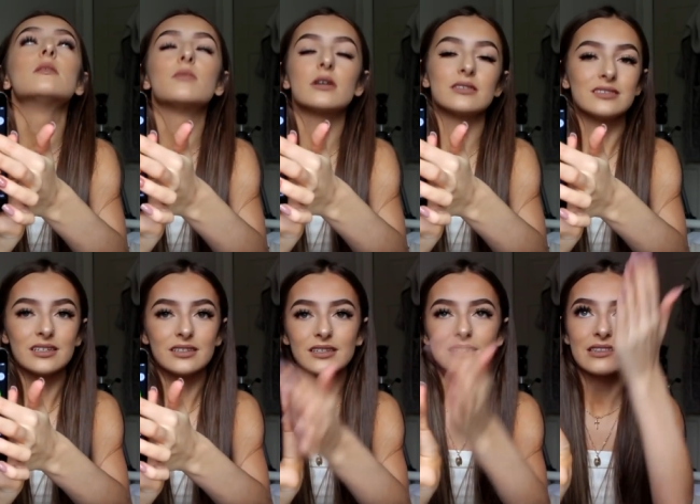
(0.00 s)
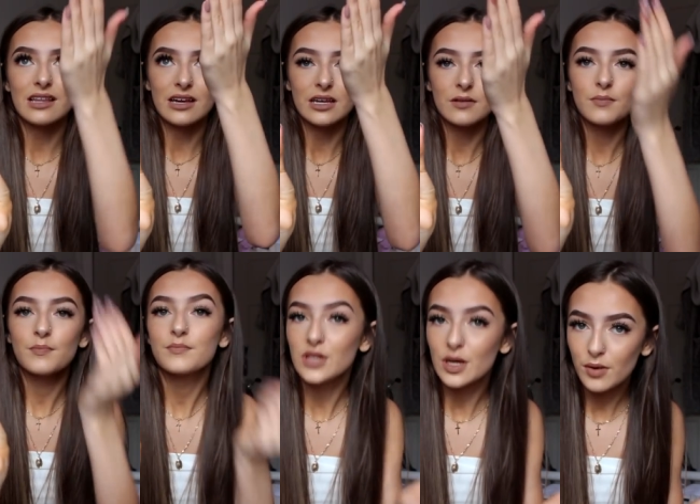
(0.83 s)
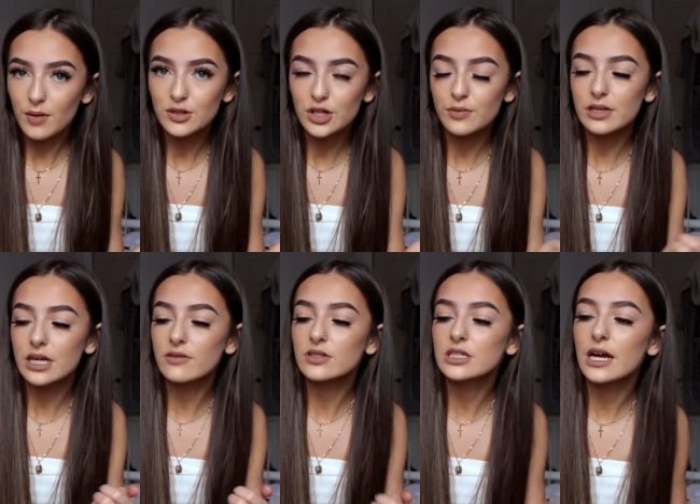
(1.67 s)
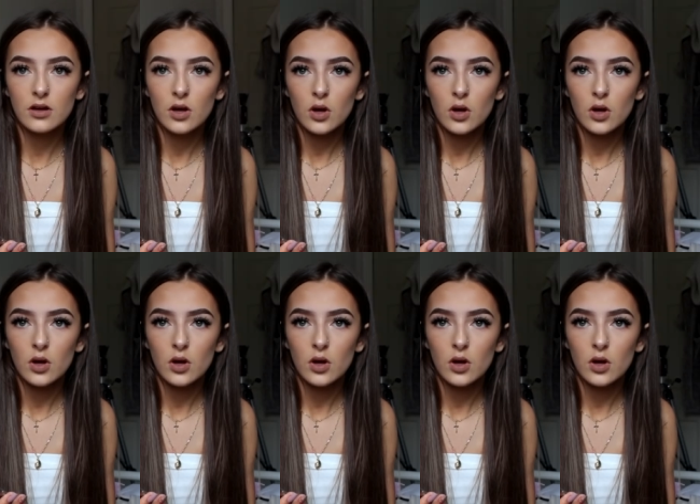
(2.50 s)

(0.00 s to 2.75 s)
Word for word: but as I said it's light so I'll probably show you it later on tonight.